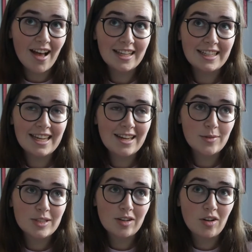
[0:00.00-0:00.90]
and it
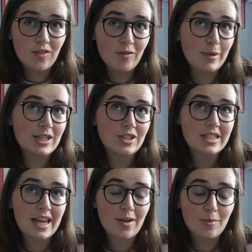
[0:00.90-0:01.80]
was a lot of information
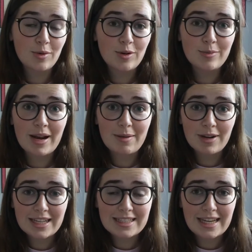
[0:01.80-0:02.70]
to take on board but I'm
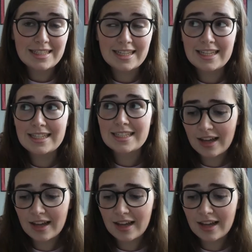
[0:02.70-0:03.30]
really excited.